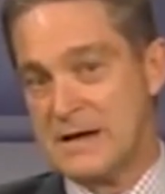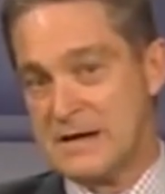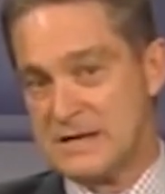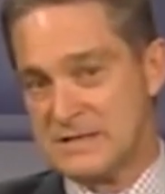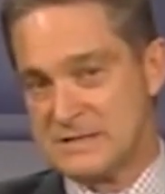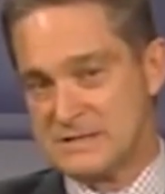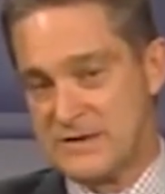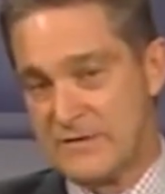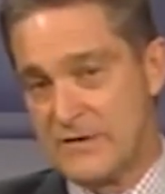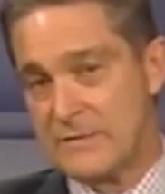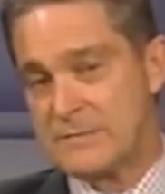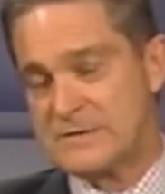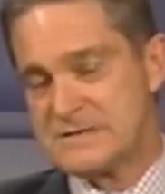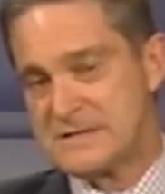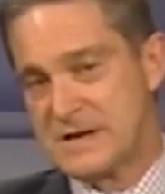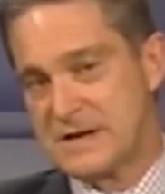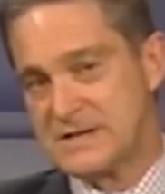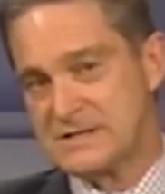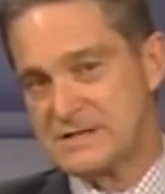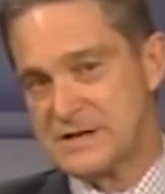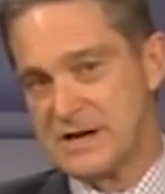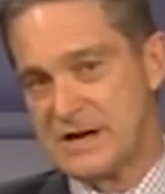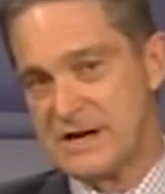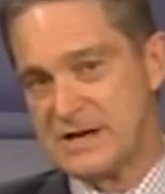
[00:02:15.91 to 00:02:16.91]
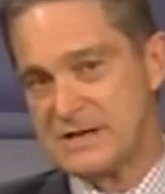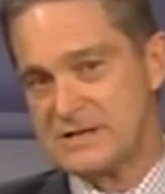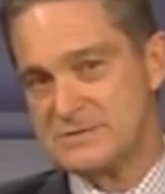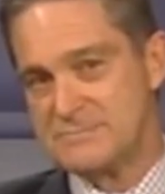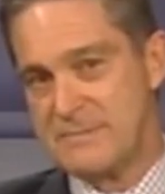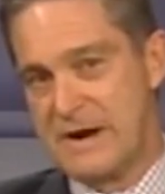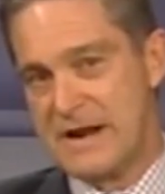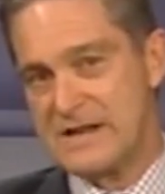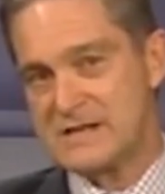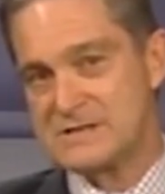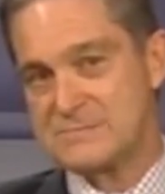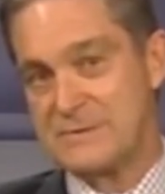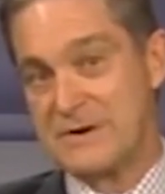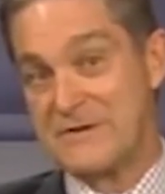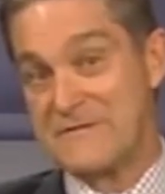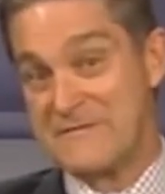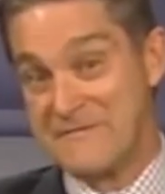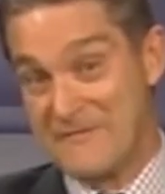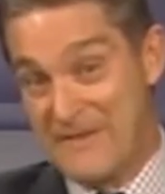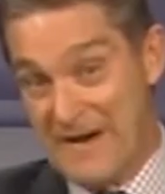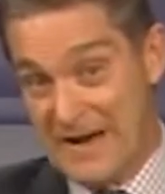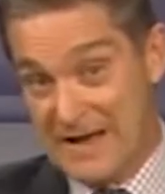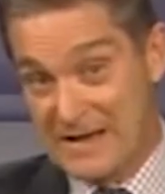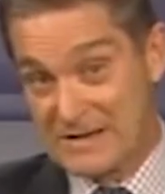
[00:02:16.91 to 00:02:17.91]
70% of change management
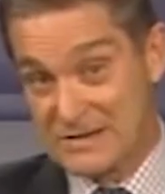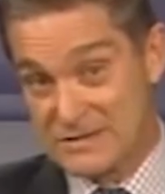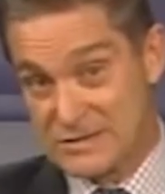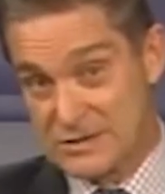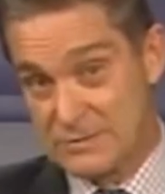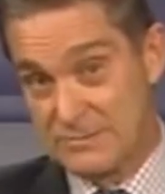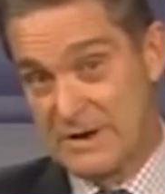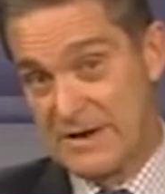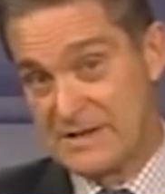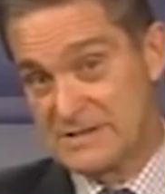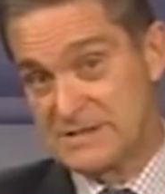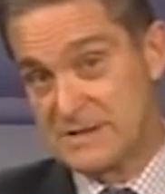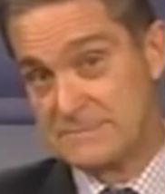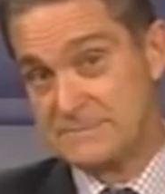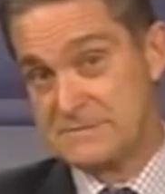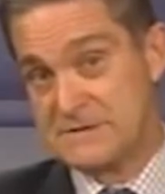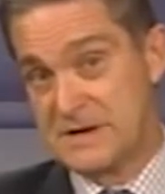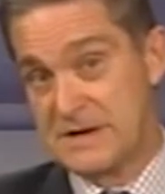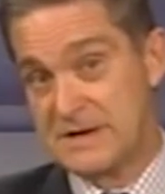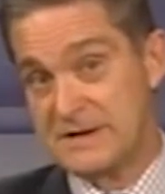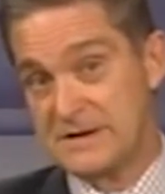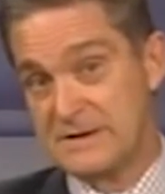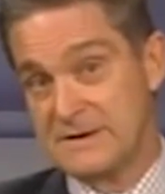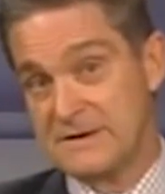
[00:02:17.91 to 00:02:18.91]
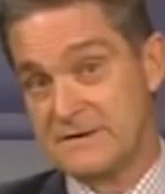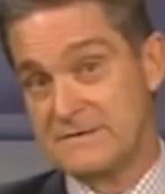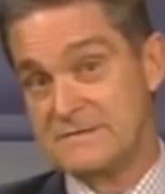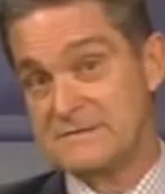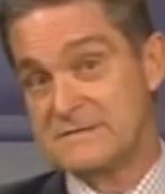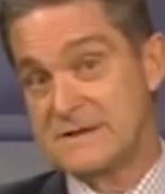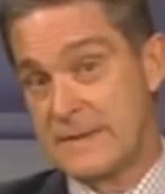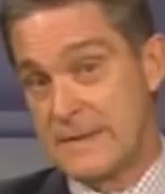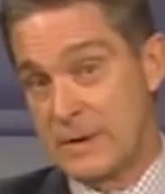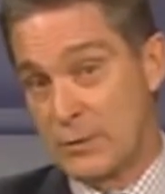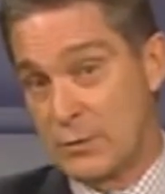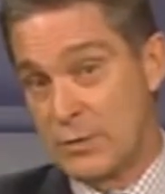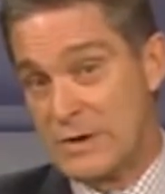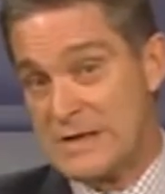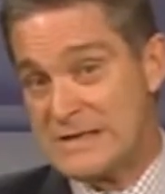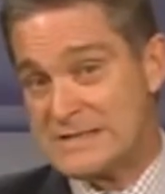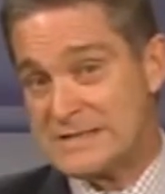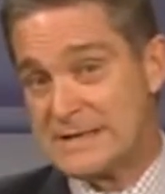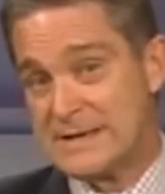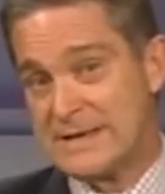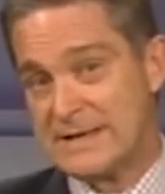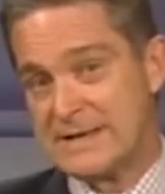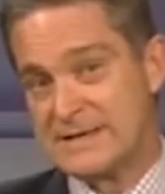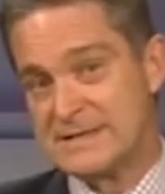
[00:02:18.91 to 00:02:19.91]
fails to meet its objectives, and the
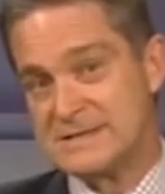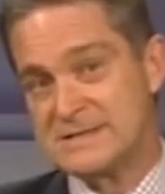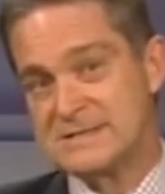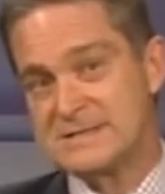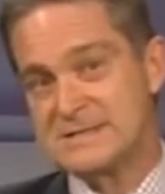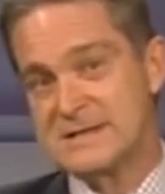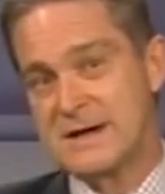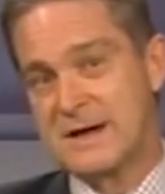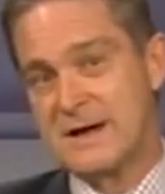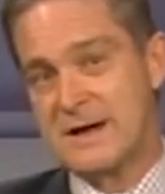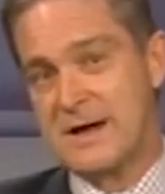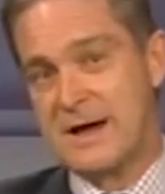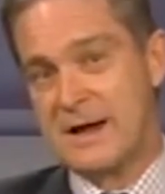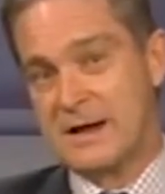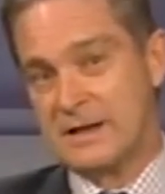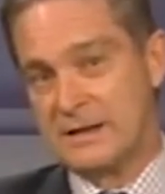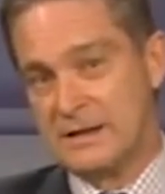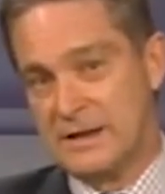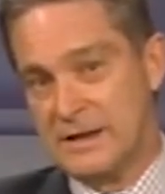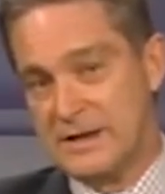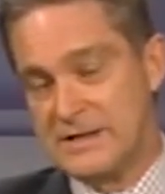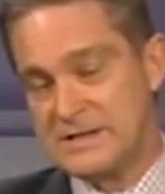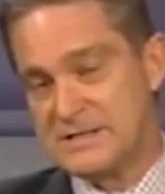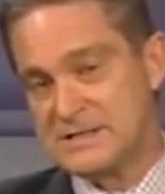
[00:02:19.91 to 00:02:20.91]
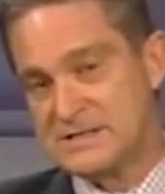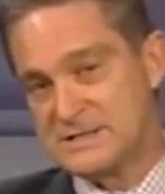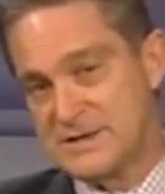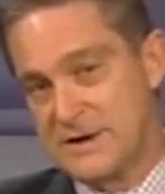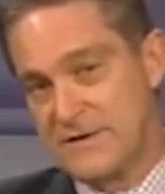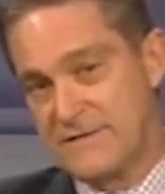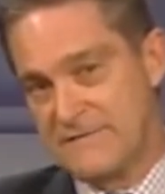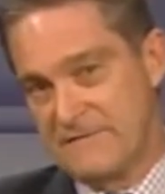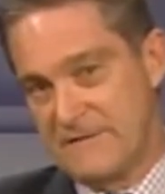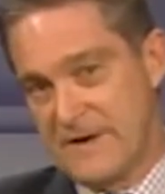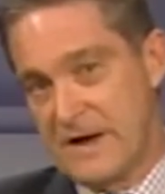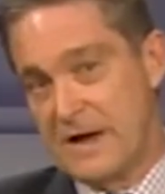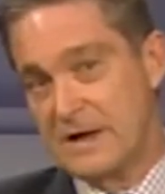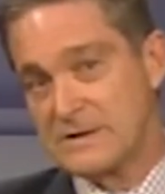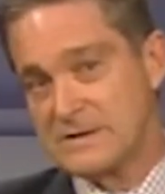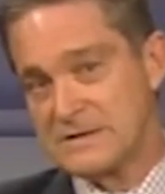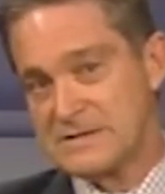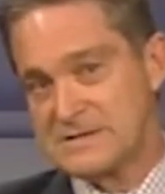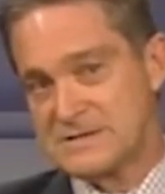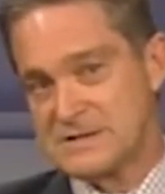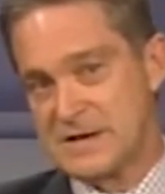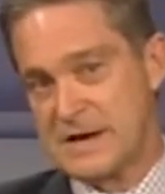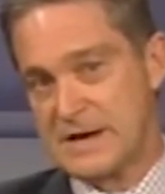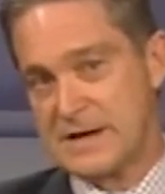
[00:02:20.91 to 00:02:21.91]
reason is leaders fail to
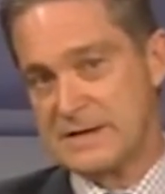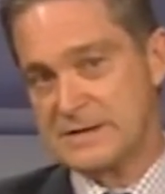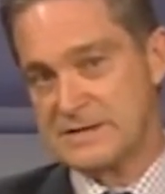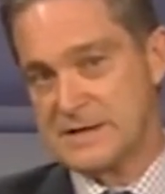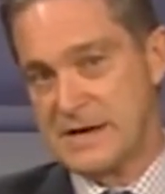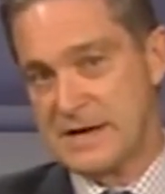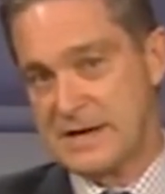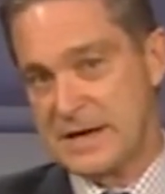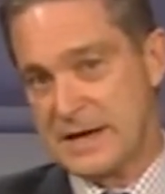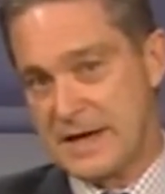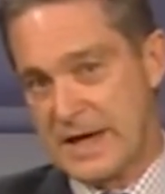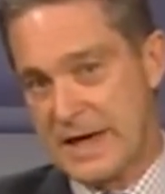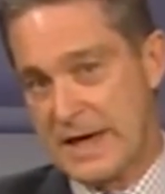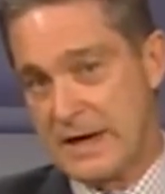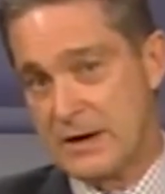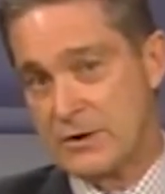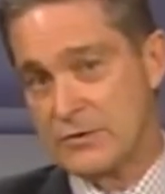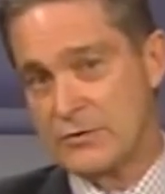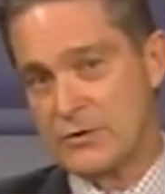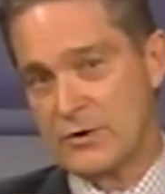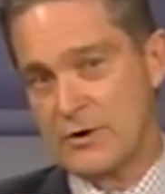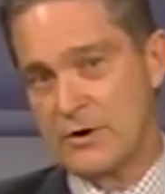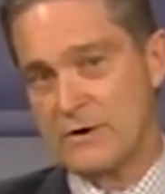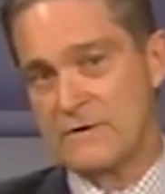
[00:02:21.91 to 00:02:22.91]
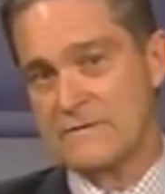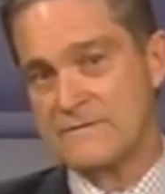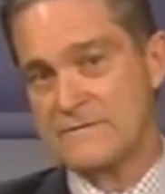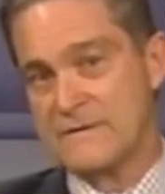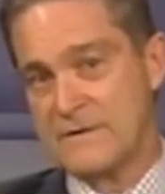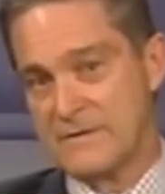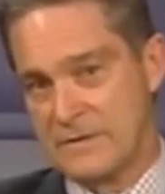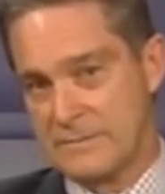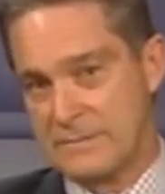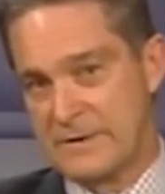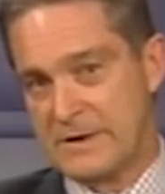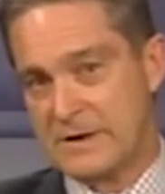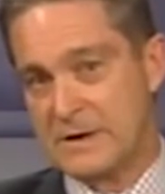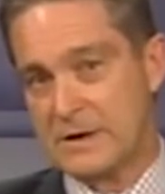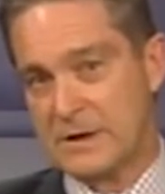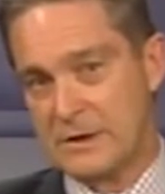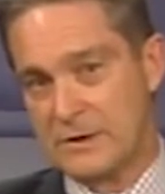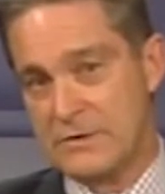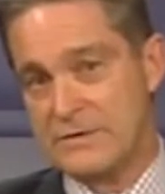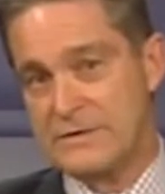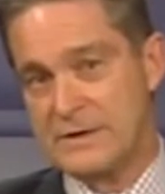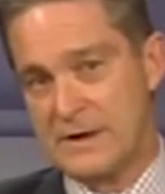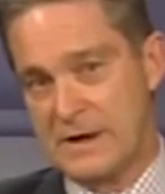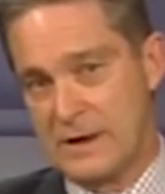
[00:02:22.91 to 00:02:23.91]
take account of the mental
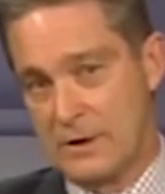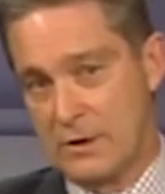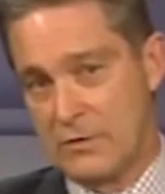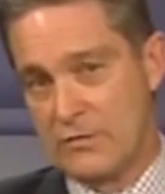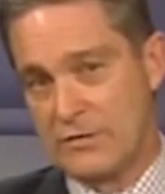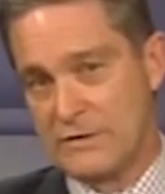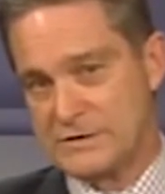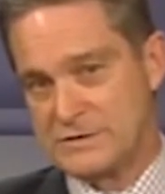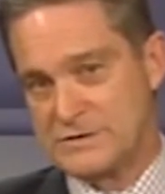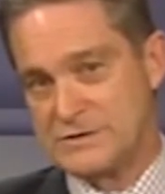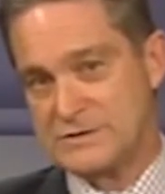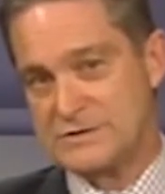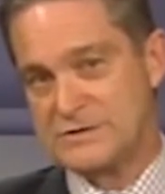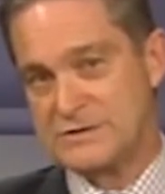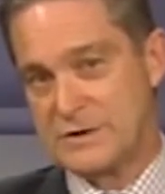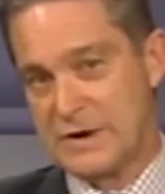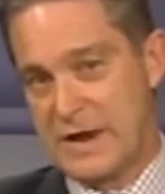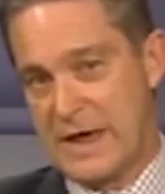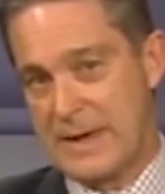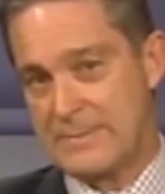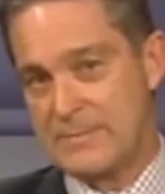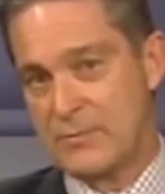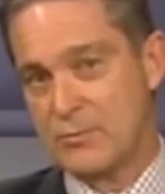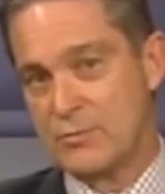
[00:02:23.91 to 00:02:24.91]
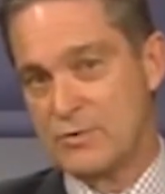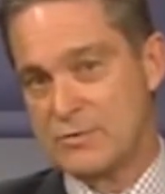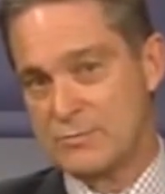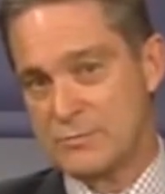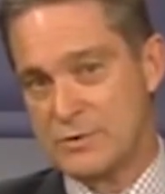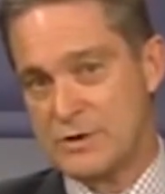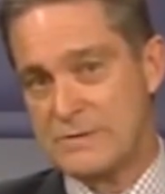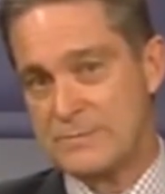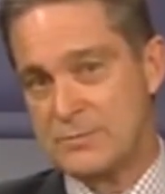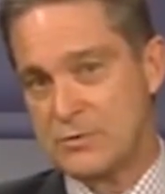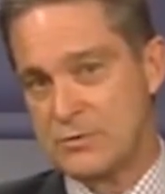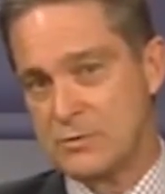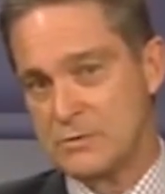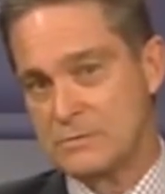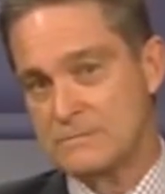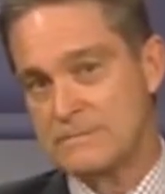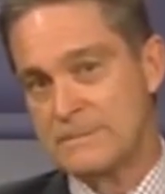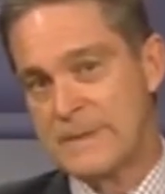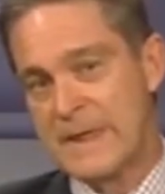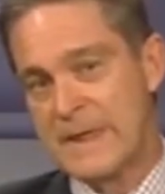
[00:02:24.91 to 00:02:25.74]
health issues that happen with people.